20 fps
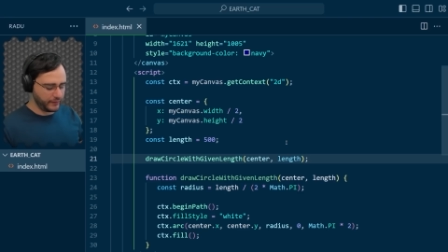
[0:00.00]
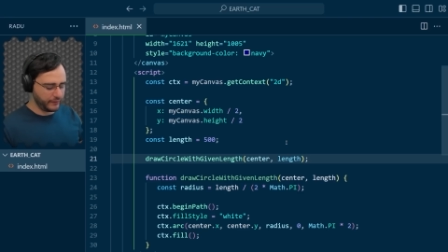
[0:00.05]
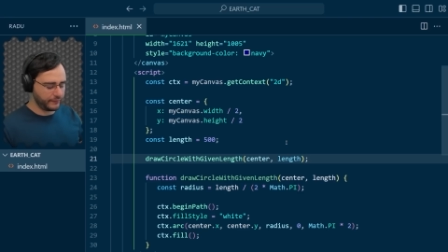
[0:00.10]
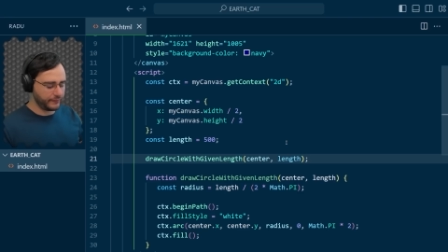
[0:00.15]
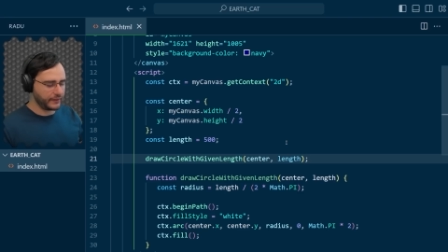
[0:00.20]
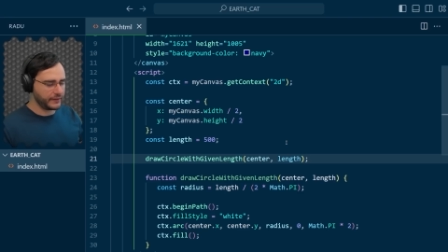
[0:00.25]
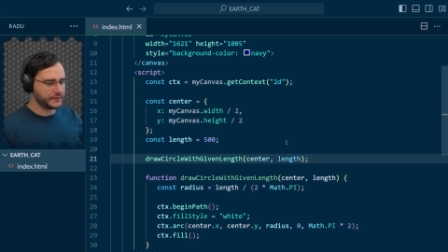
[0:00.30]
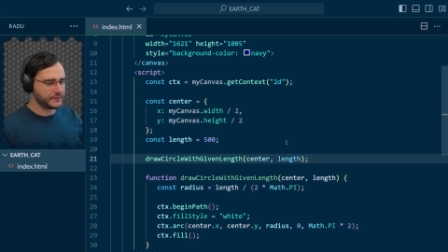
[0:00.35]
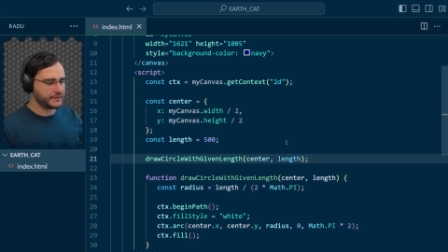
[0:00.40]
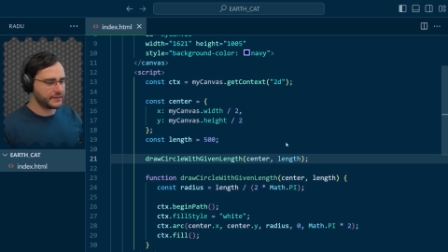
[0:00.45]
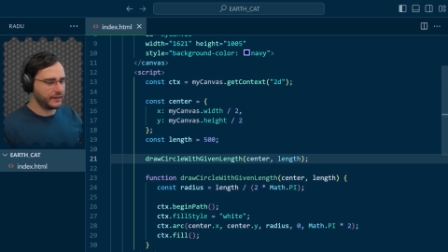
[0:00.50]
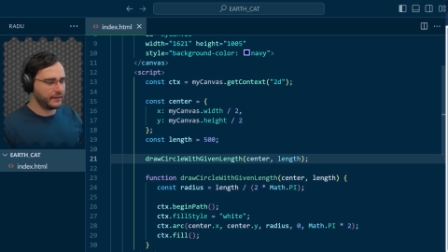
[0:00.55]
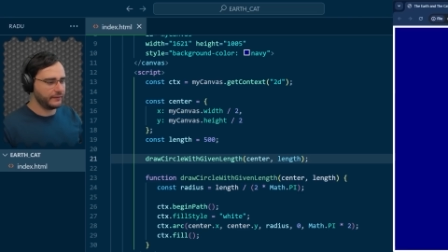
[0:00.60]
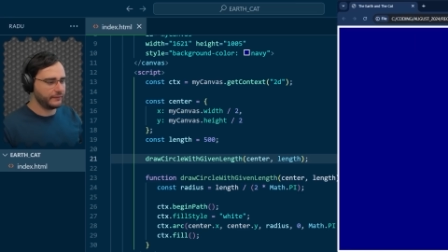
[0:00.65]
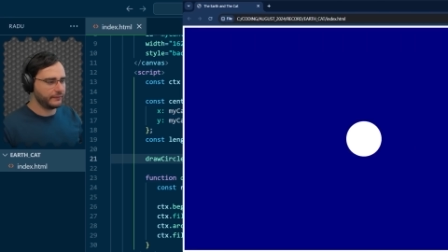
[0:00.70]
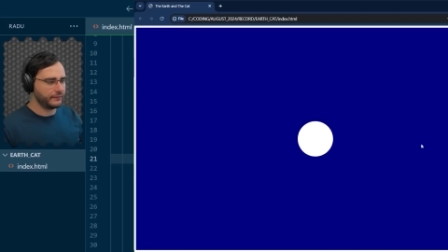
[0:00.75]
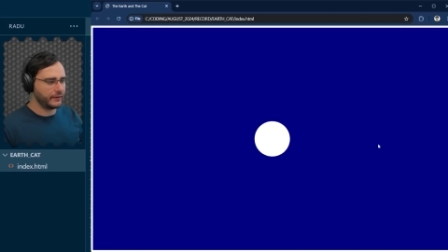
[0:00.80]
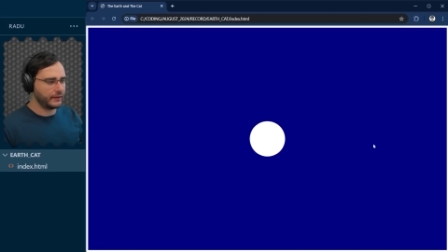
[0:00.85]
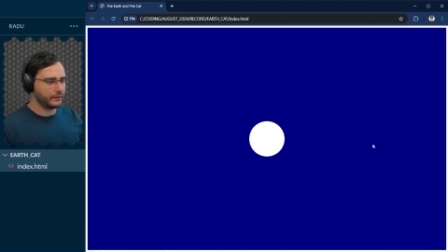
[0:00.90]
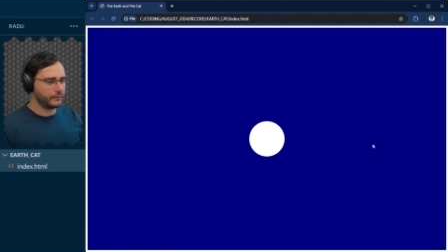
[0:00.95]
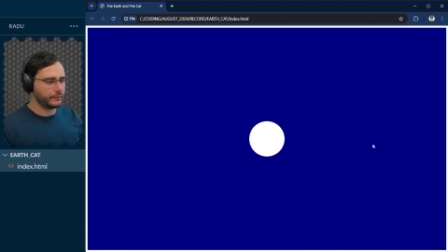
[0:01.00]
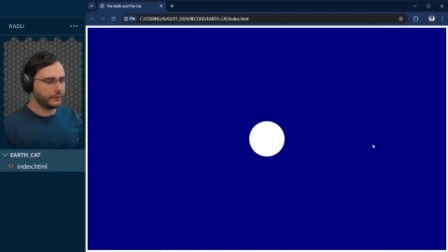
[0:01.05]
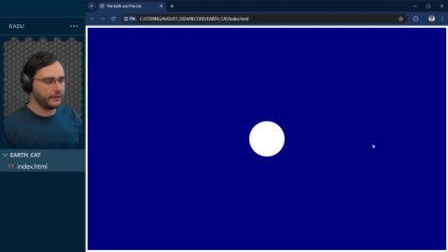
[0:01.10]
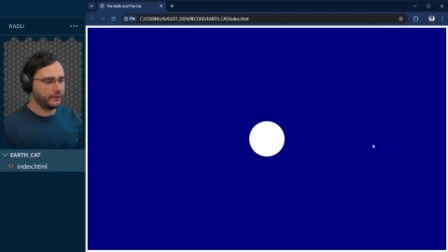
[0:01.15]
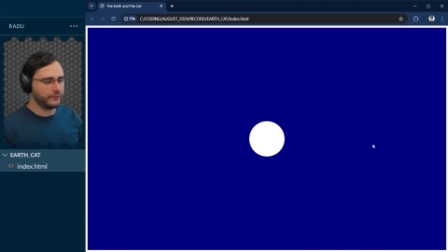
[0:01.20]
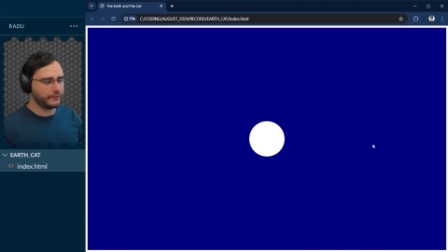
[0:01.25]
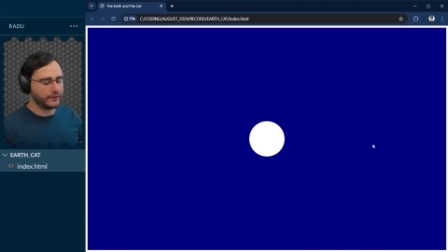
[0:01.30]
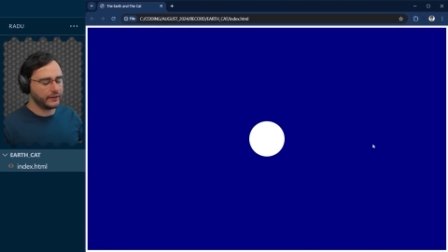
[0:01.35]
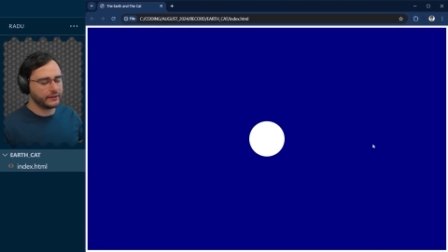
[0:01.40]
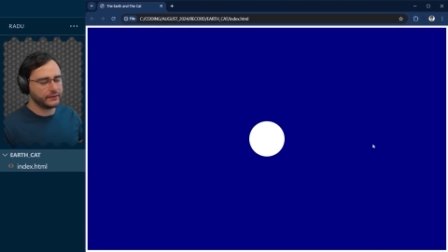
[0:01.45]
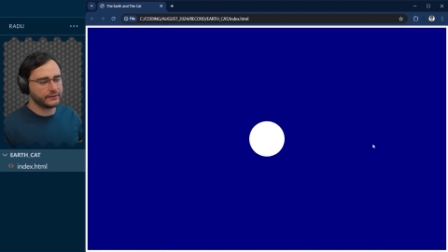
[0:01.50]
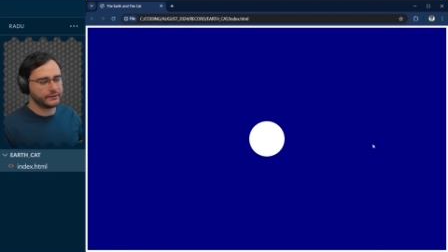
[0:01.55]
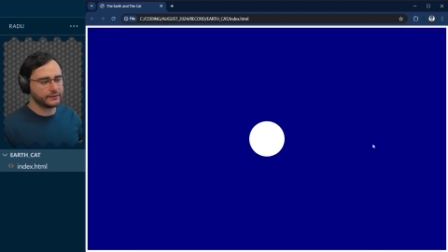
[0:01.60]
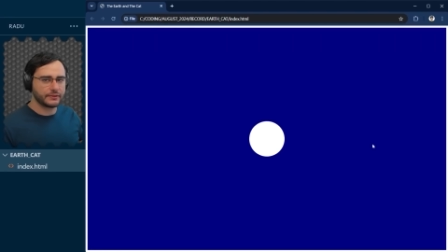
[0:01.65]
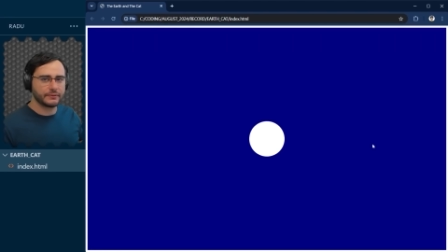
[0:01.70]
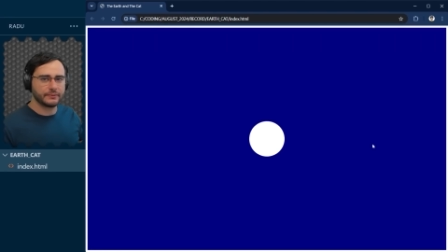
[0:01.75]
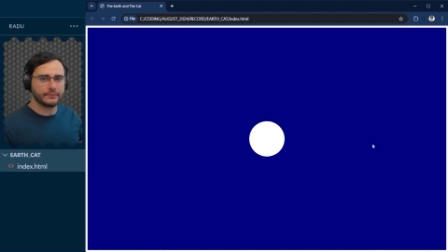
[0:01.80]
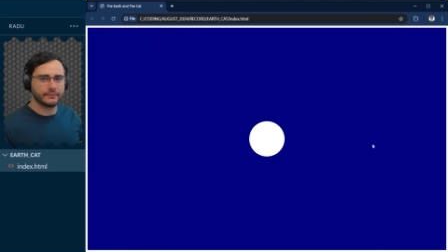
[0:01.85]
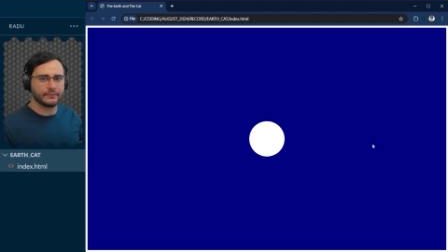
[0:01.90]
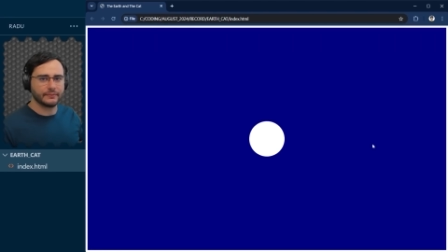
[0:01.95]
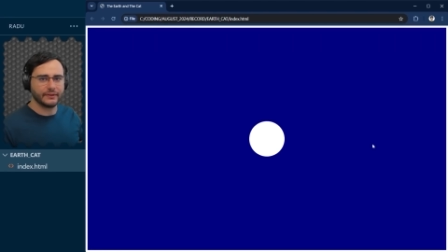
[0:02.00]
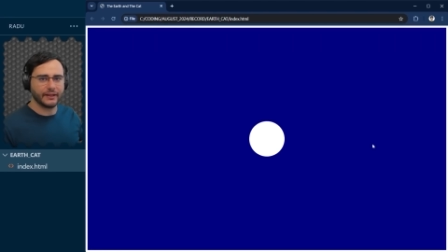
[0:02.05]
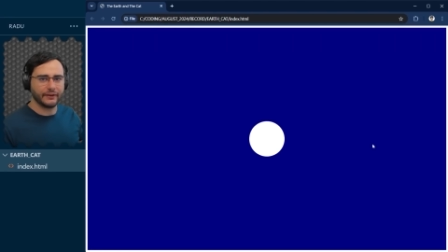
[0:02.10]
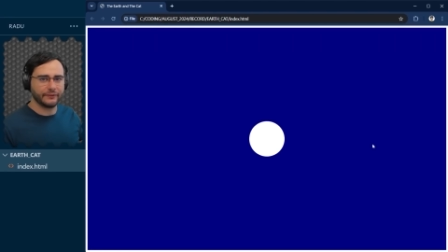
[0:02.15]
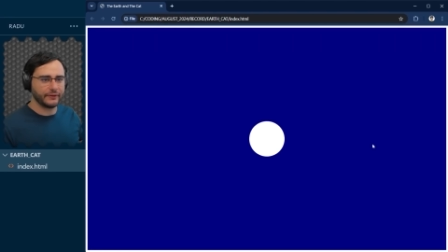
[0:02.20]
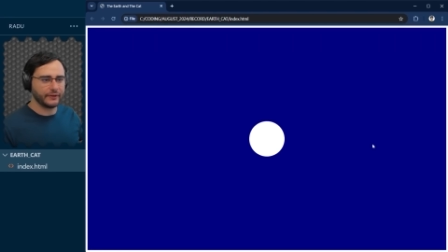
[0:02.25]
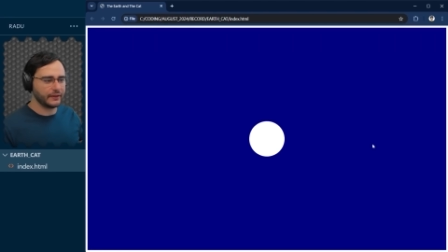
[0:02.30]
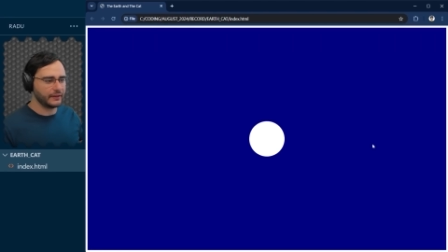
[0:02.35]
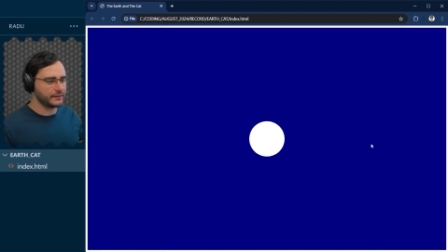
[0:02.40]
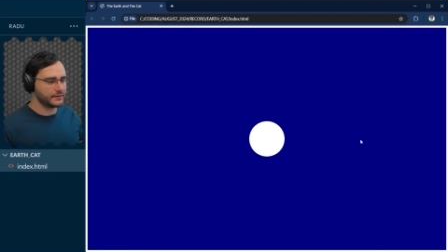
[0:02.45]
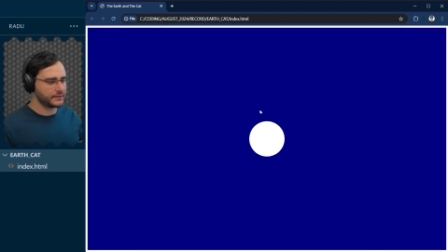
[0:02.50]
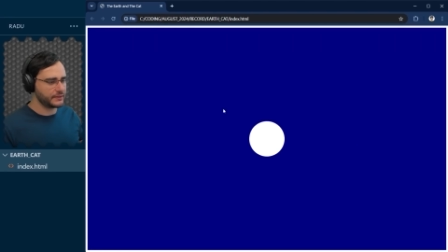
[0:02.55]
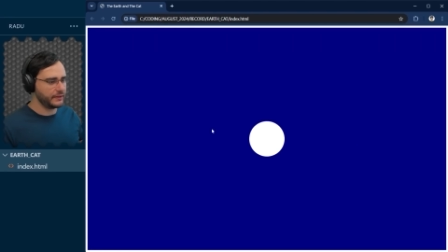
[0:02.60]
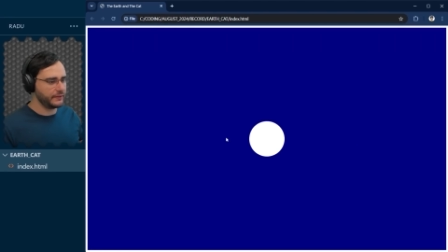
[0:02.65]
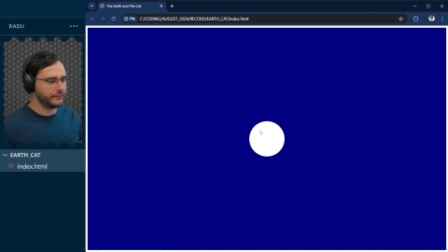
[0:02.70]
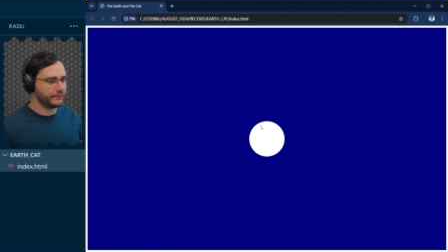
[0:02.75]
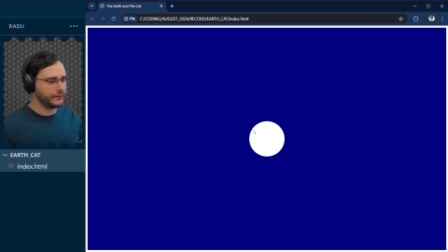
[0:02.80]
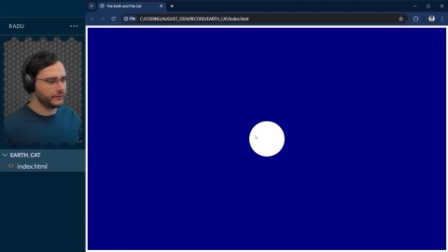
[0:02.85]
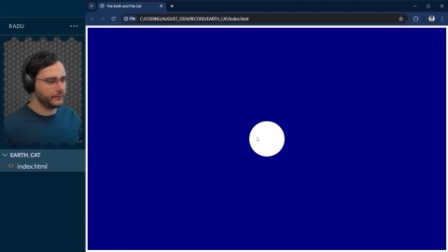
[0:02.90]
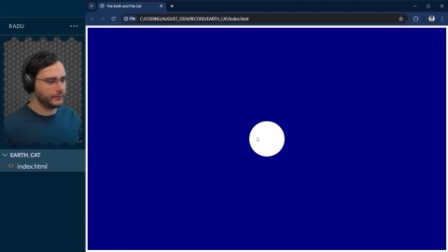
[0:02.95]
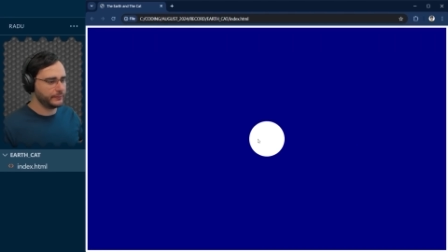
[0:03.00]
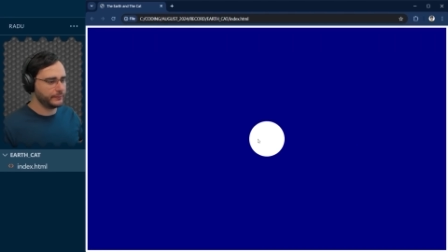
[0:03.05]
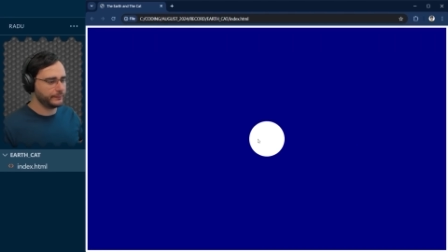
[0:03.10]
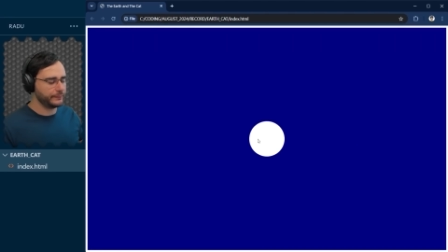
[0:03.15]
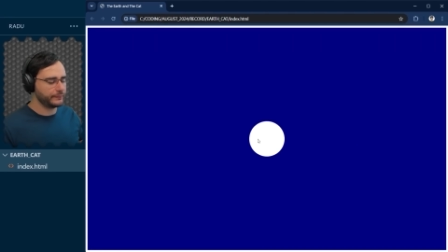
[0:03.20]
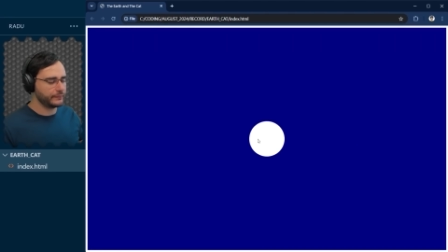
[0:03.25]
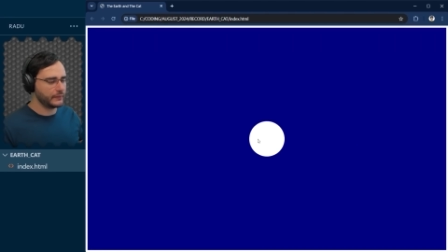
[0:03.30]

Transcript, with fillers: If I save and refresh, nothing is different.